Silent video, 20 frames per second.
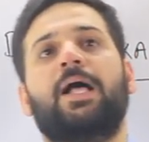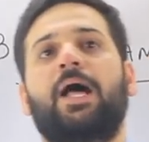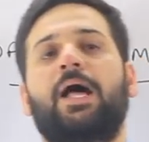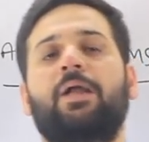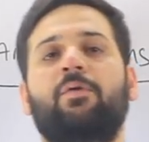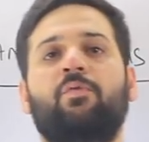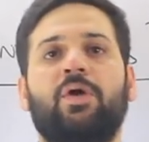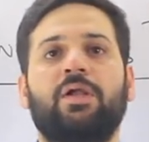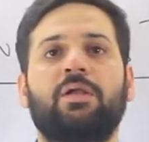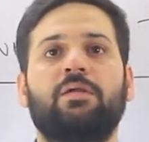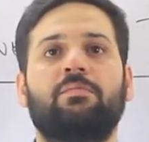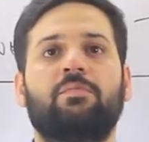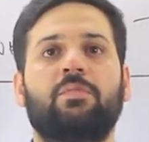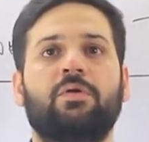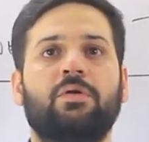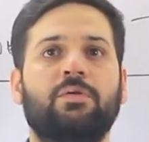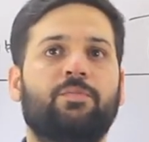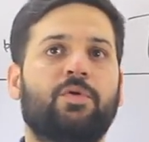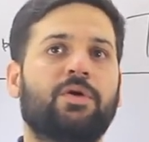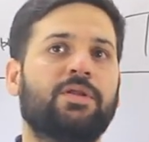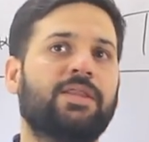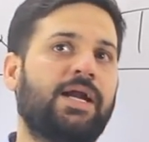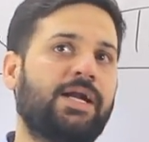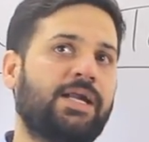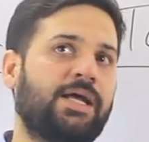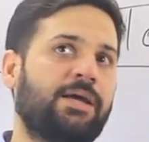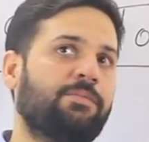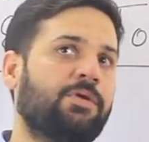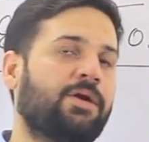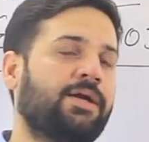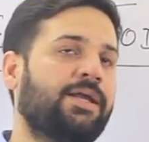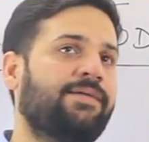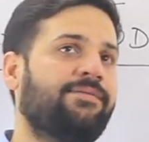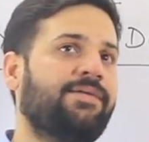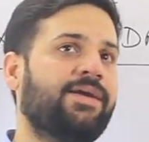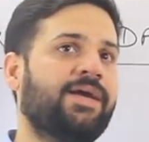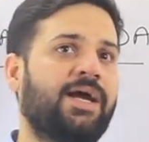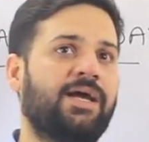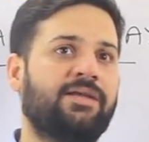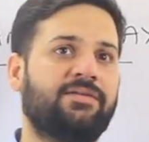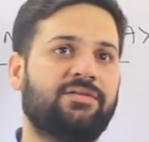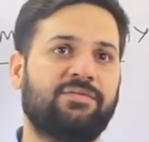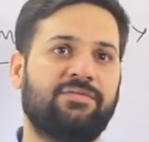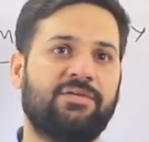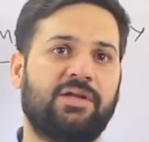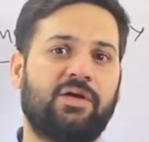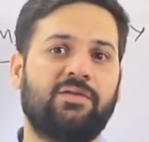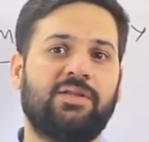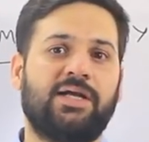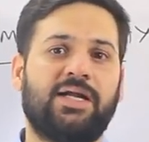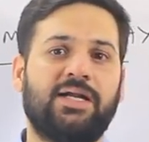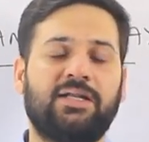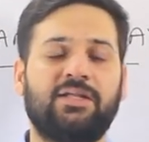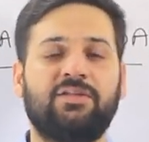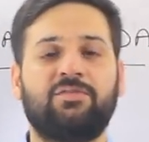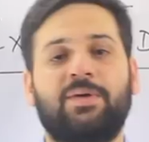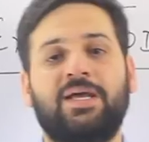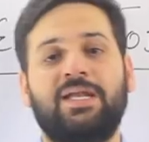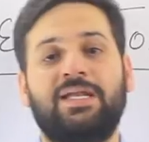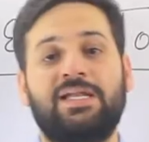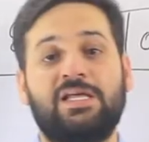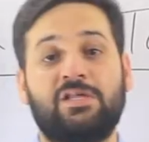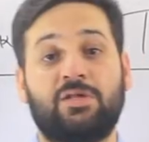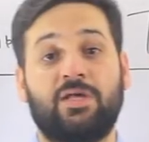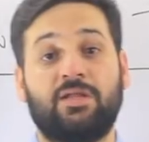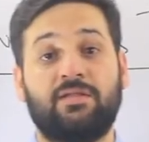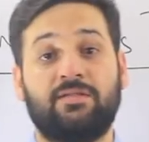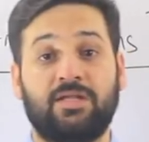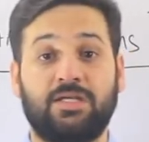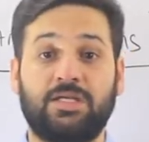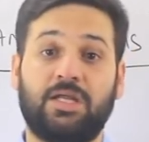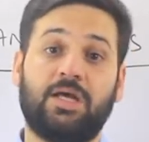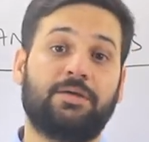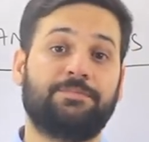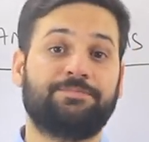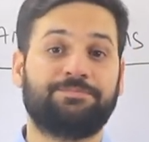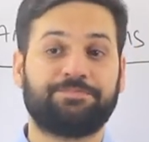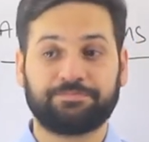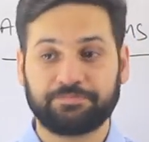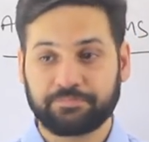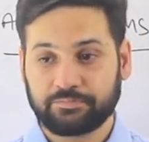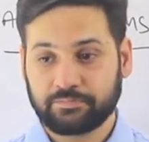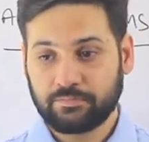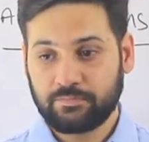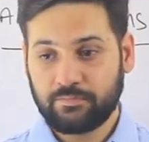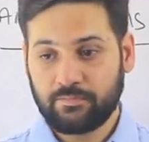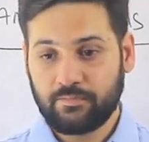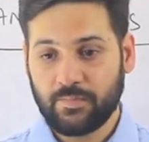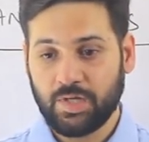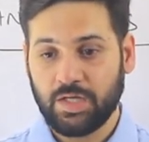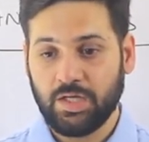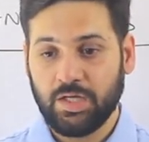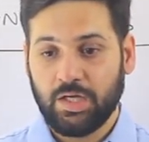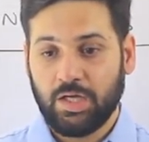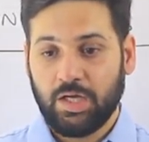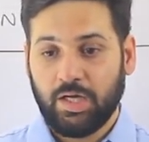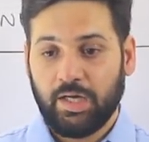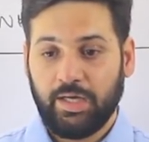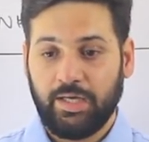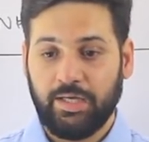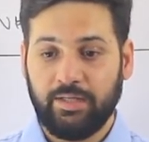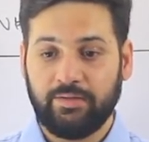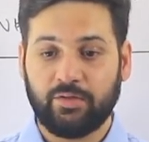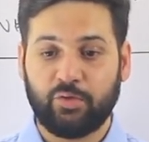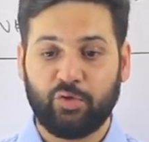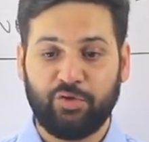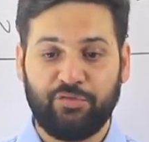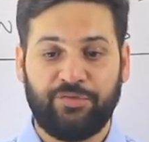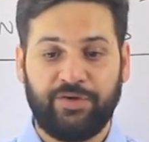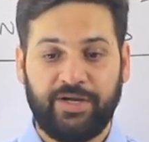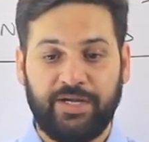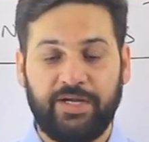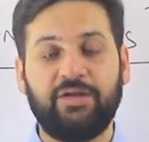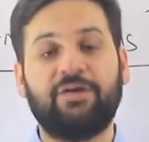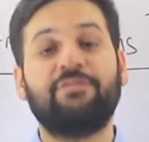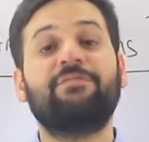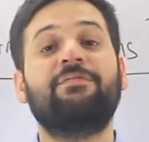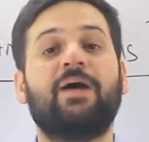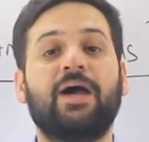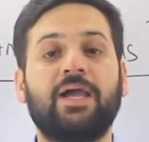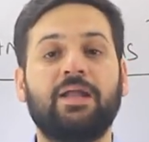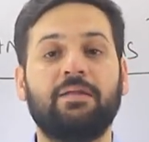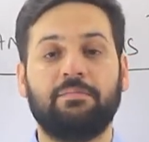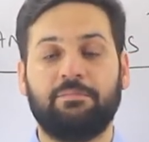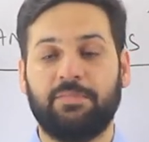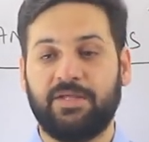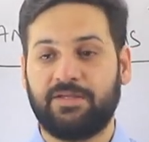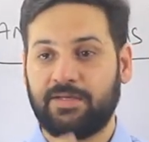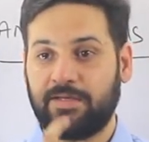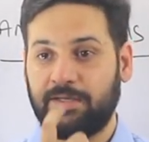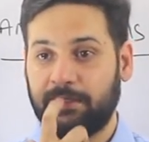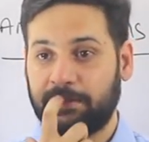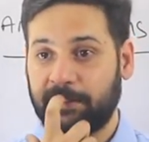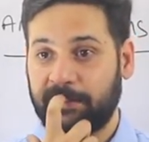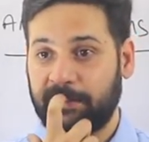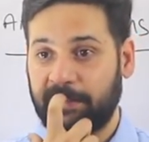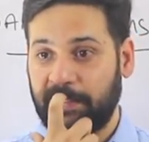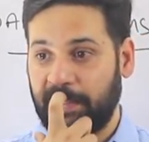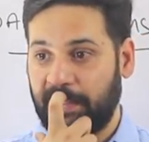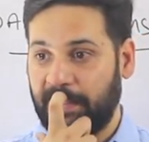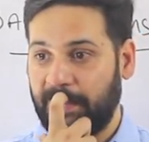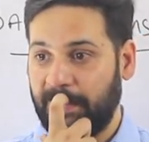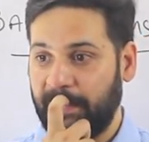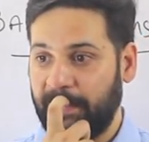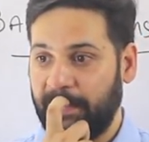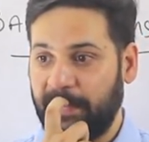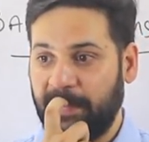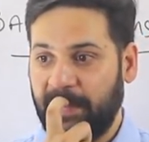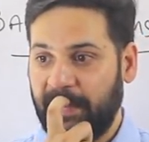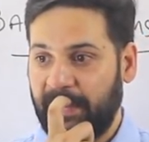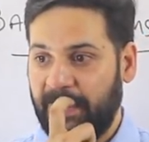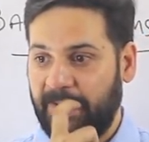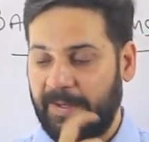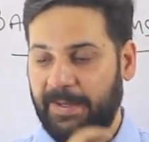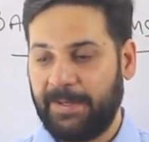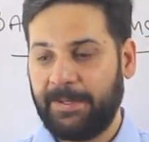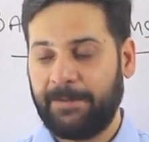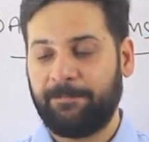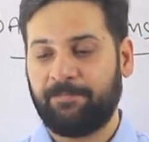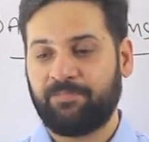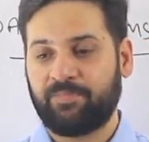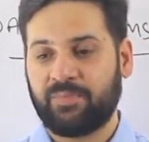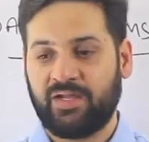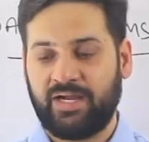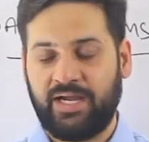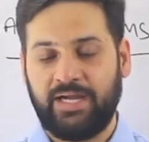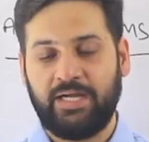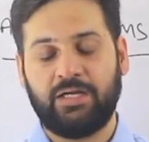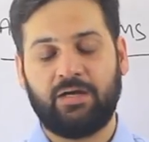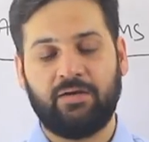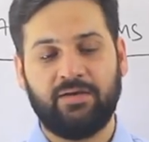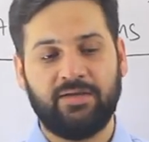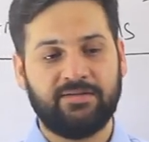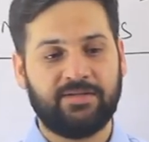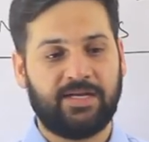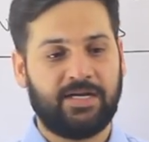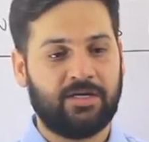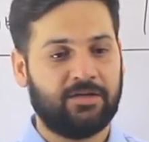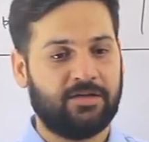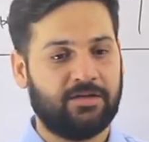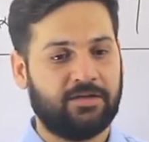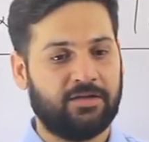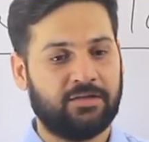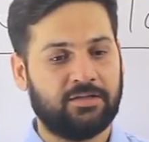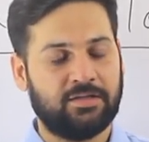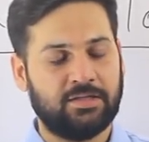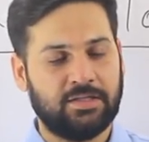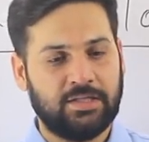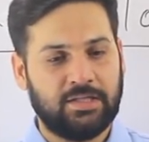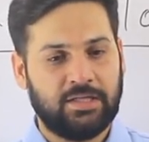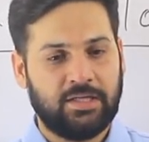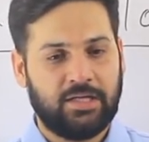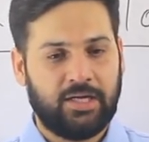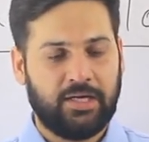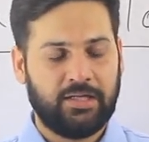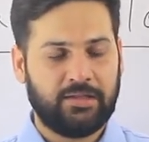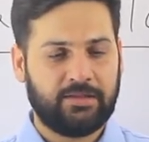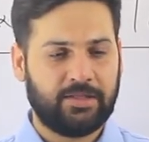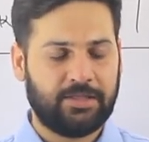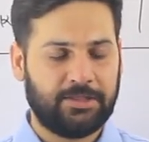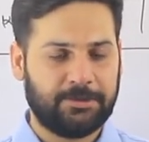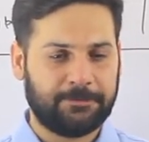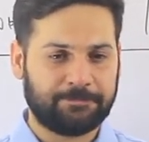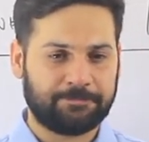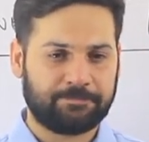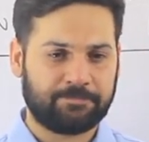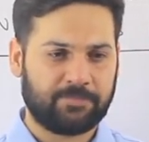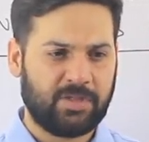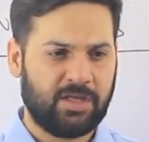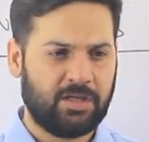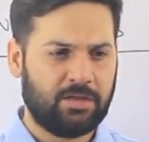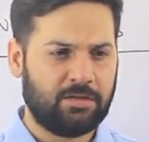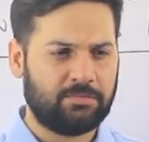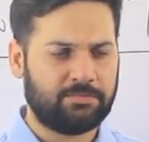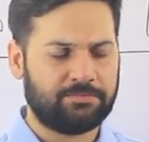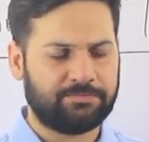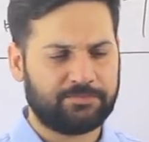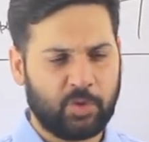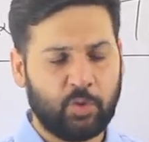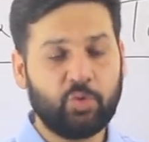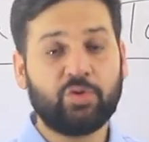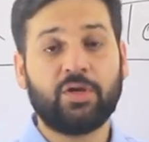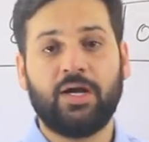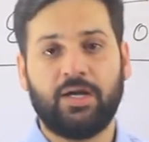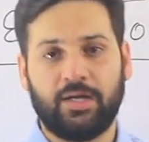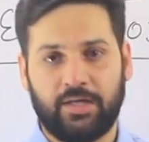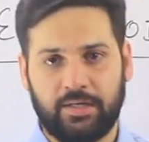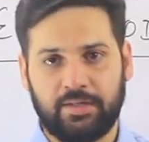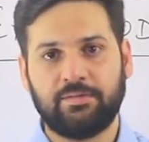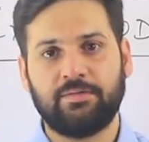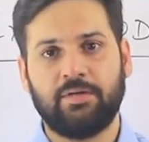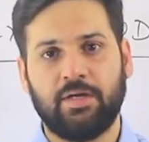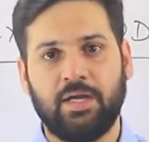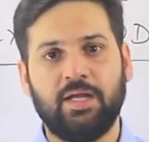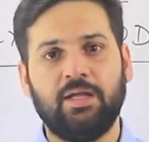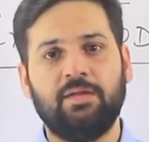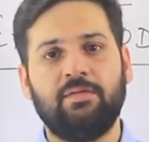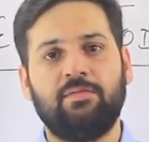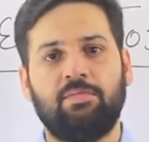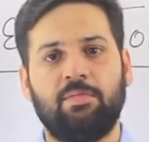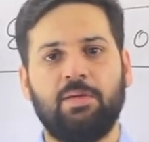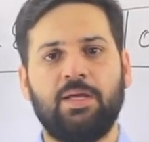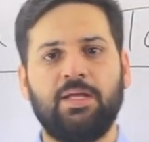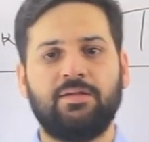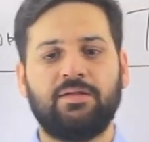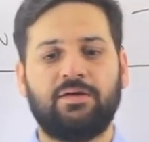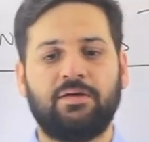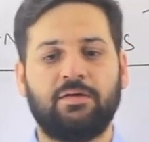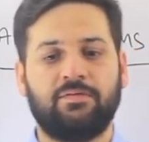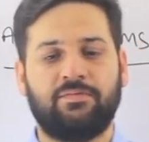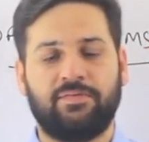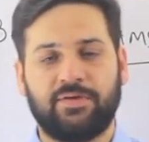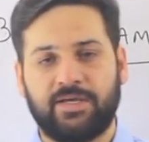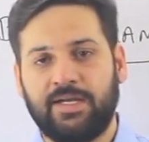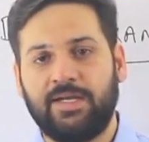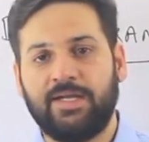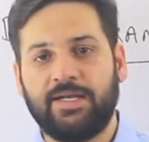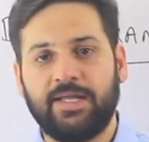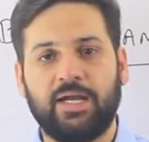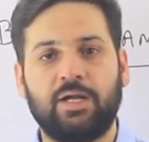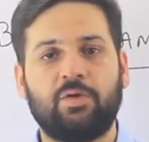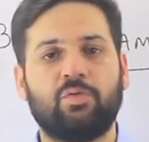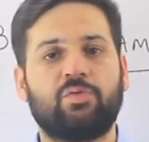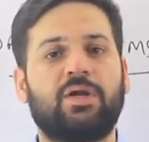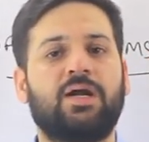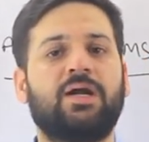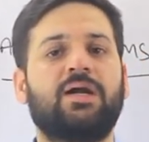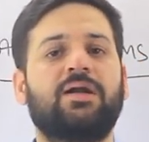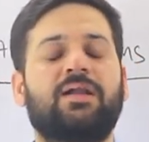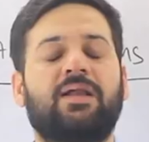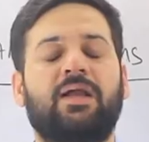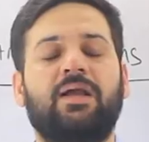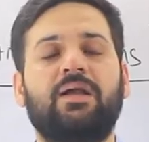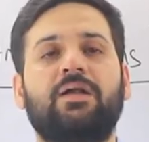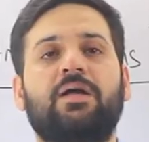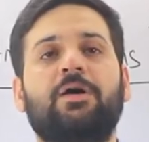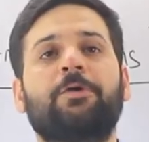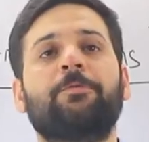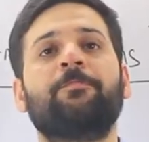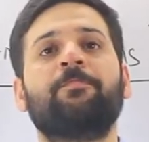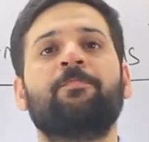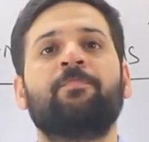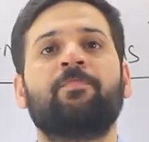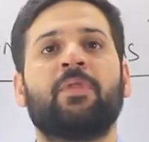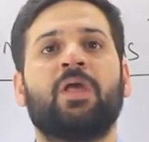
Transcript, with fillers: And one more book that I am not having as of now, that by Nishit Sinha. He is a good friend of mine, Mr. Nishit Sinha. Right now he is at, I think, in Uttarakhand. He's a faculty at Uttarakhand right now.